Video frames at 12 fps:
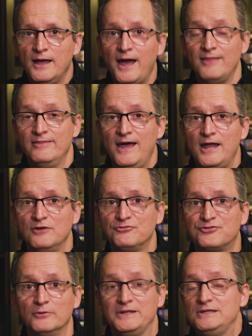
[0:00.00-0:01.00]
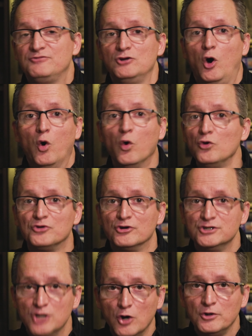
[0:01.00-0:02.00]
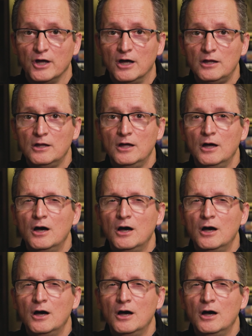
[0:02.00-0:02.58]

and then from an even older Yoda,